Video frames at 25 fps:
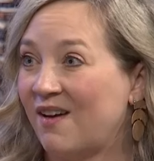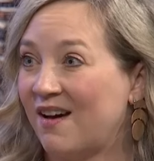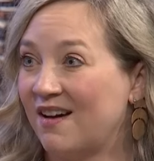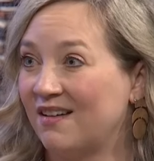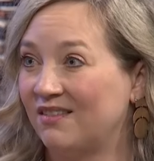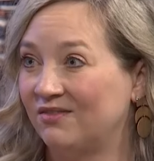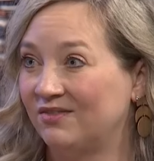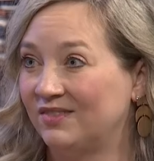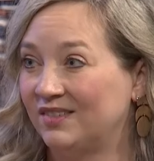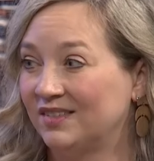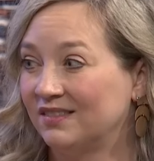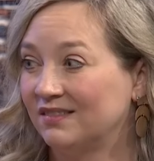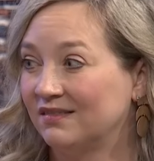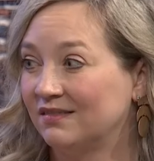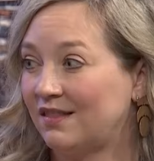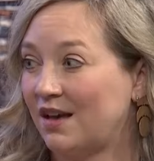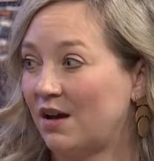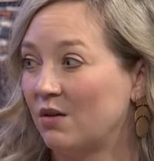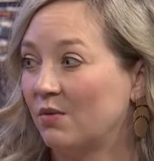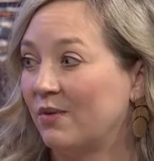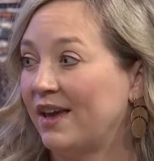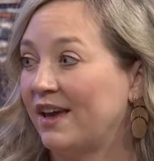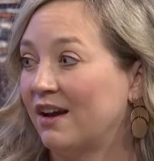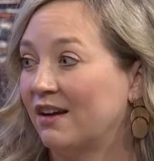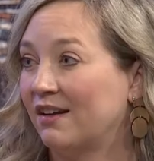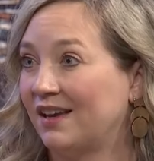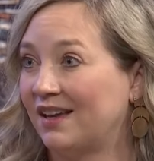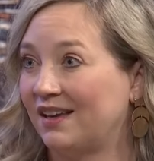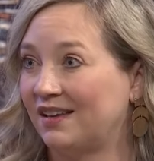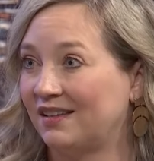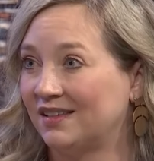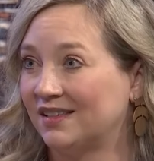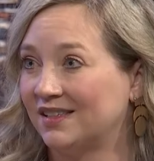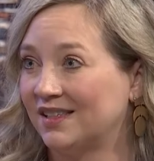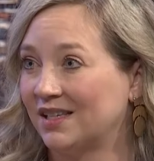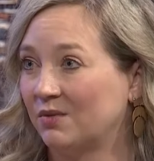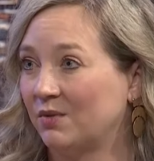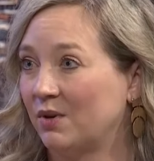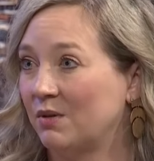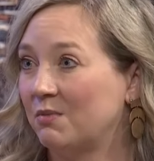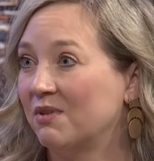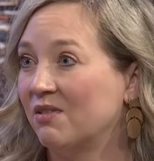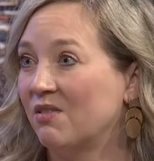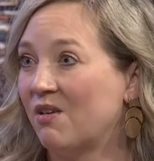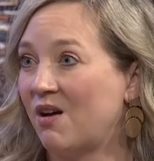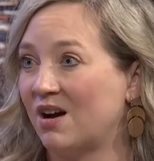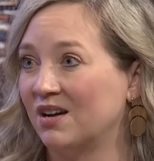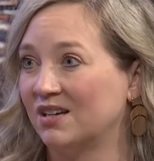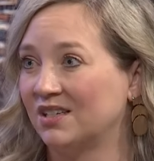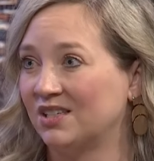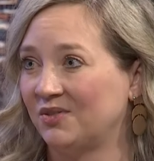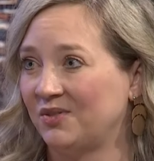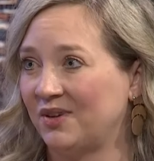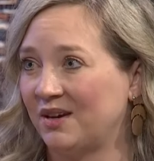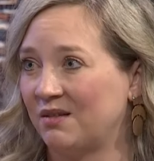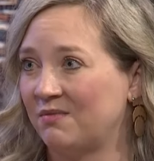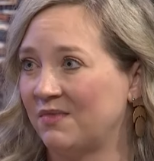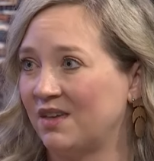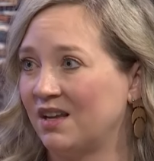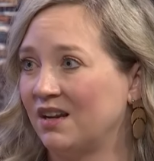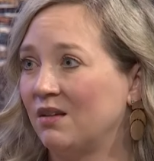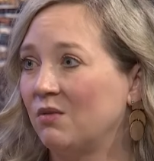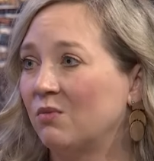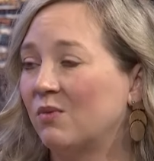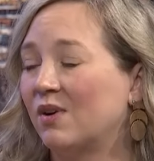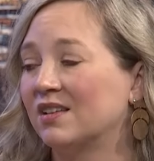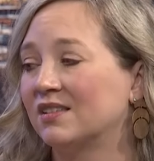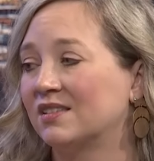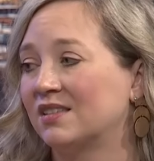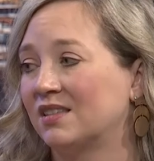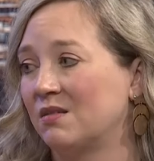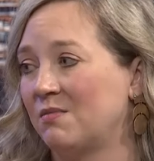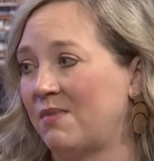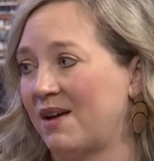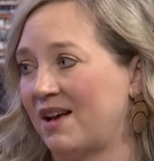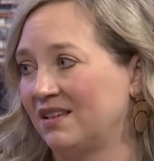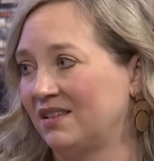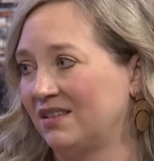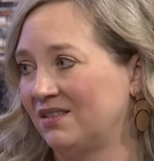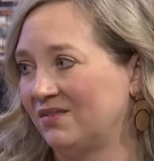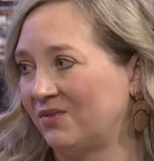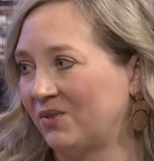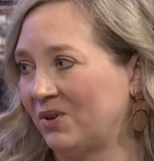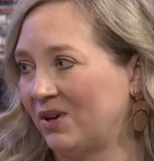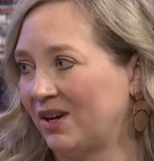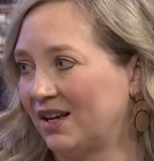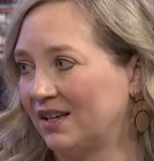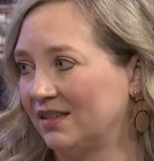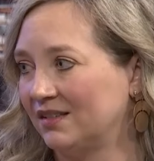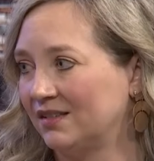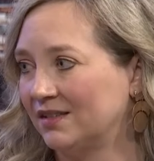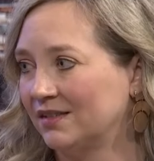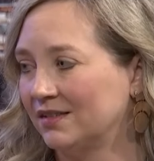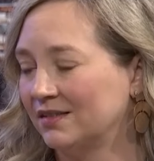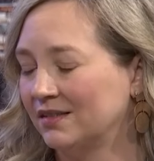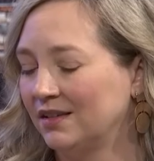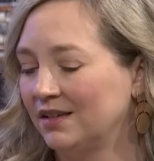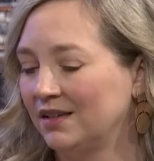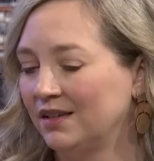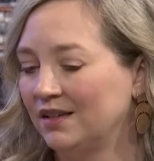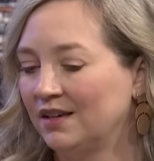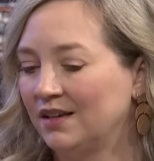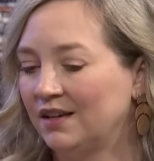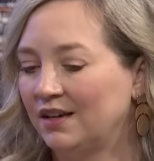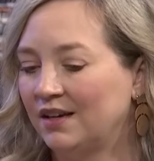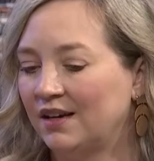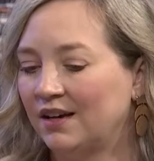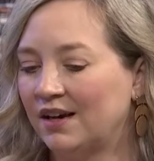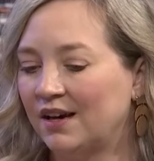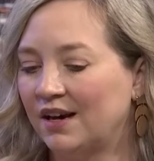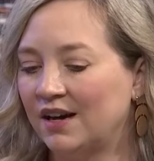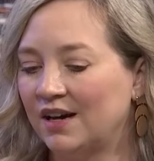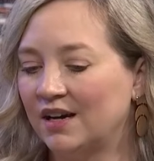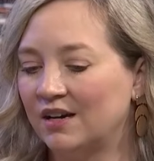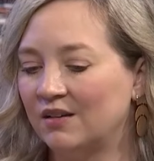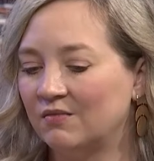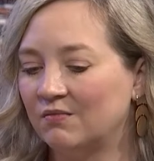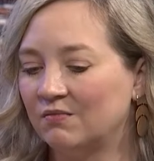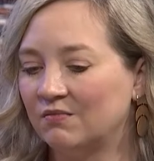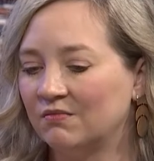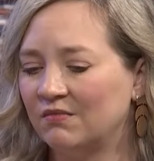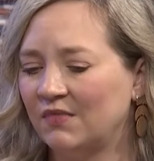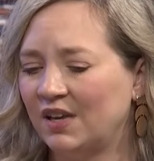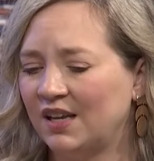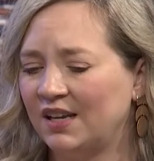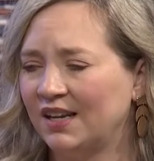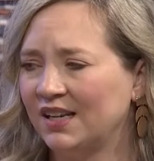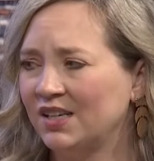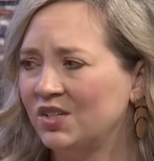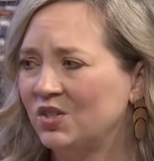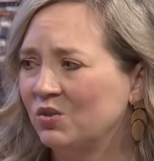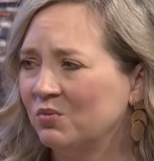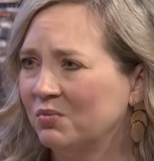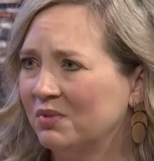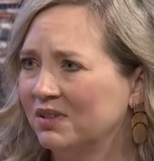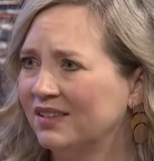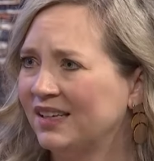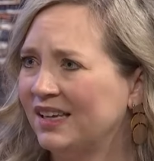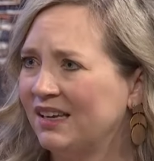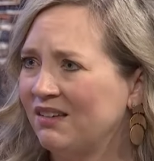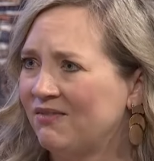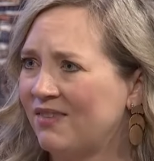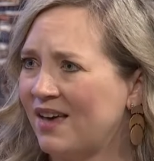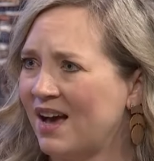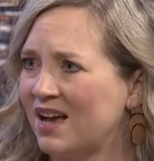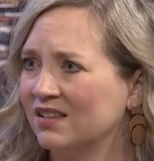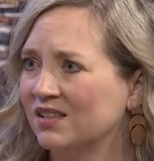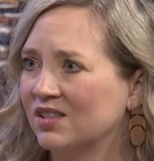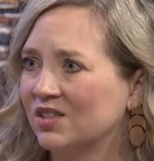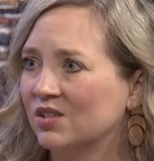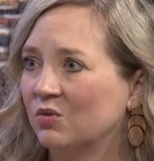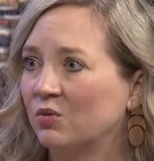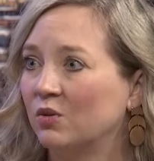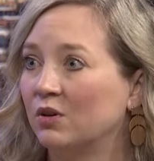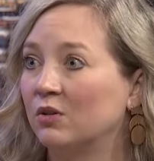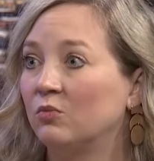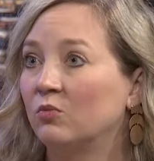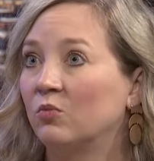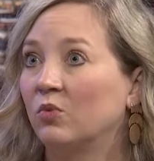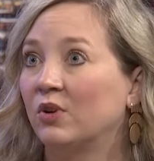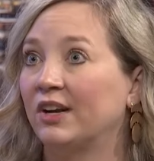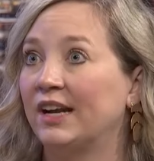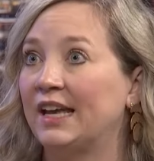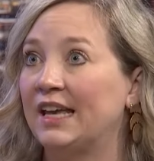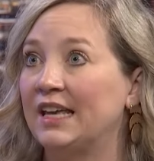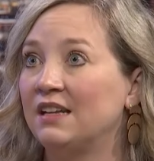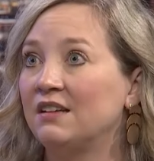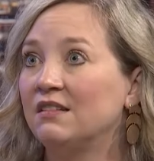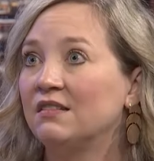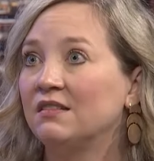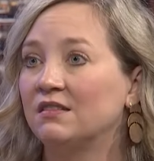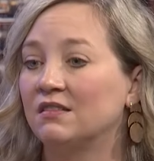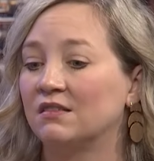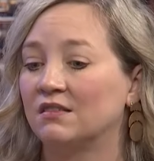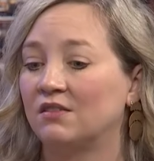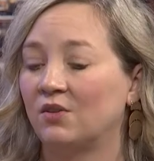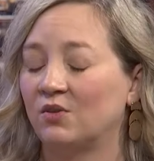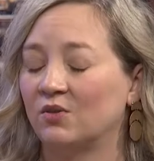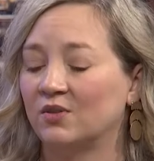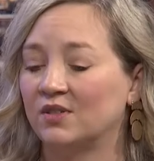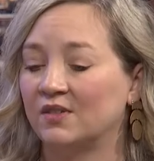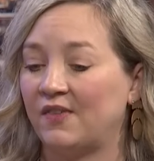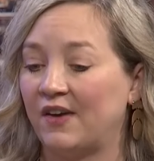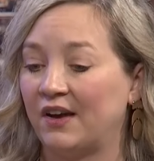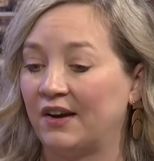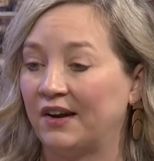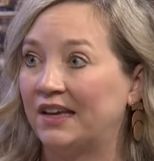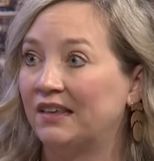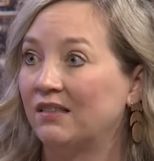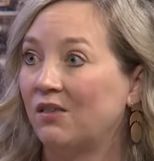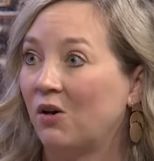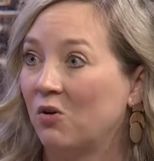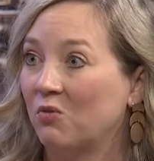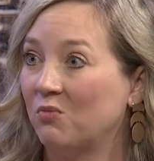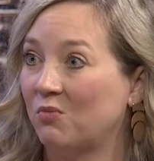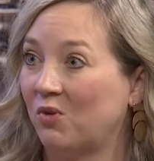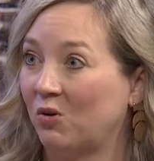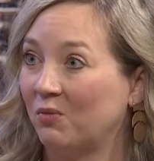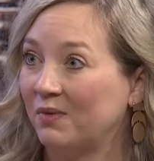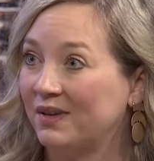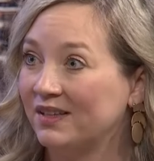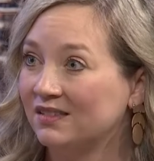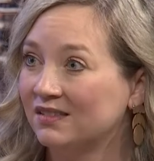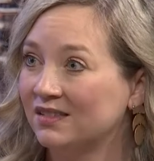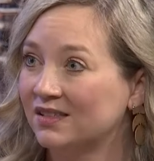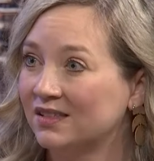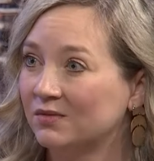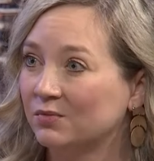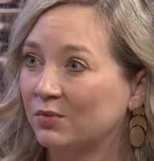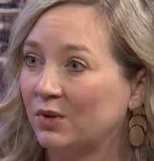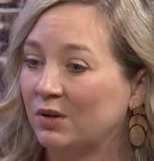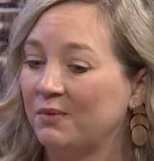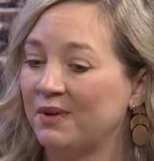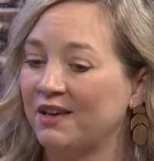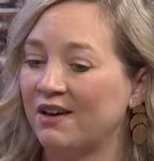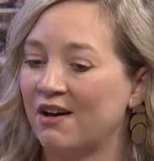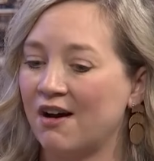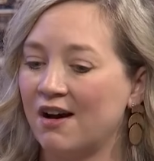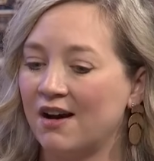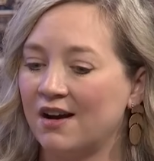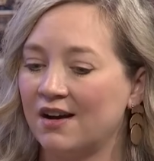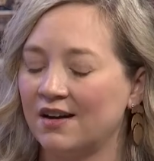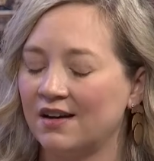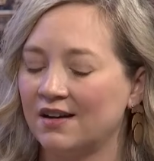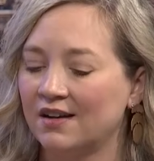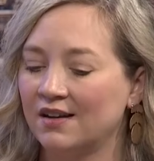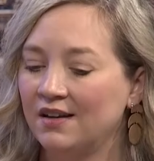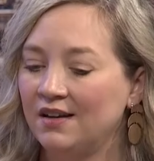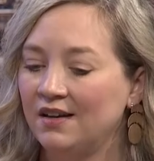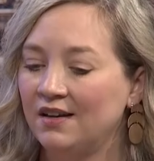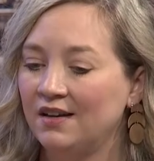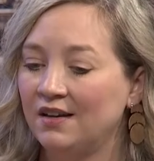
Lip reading: loved, that we are his, that we belong to him, that he wants the best for us. And I do believe that. So when we're in those very low moments, when we are